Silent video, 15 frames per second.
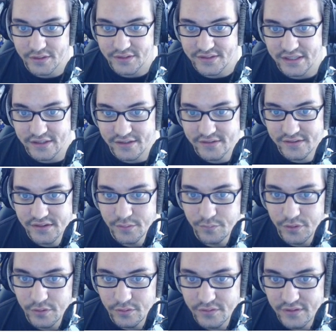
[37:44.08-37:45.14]
can see it does
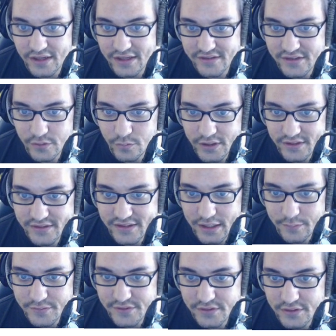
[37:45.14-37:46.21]
compute ST1
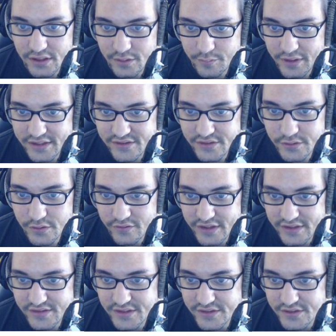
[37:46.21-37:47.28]
times log base 2 of
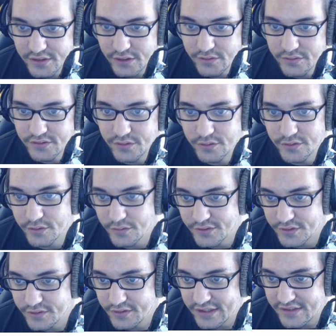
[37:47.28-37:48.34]
ST0, stored the
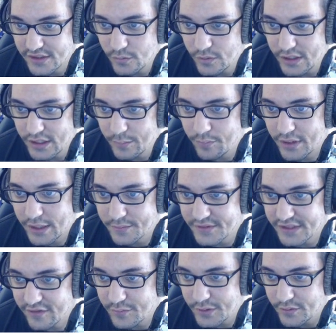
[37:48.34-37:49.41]
result in ST1, and pops
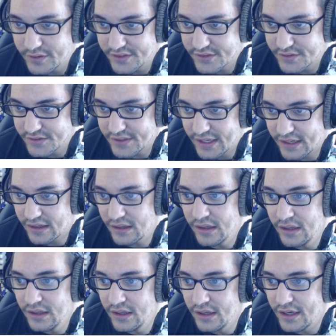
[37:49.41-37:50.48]
the FPU register stack.
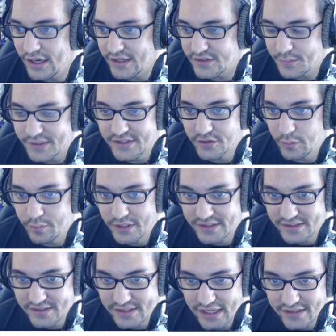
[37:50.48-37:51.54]
So basically it
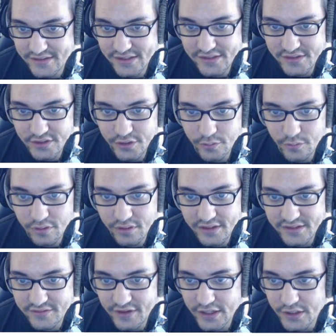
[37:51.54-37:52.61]
replaces ST0 with
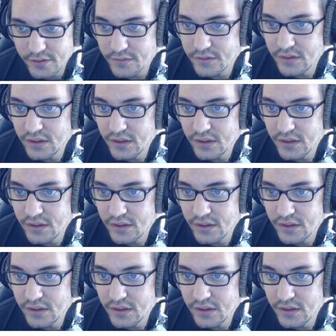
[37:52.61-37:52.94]
this value.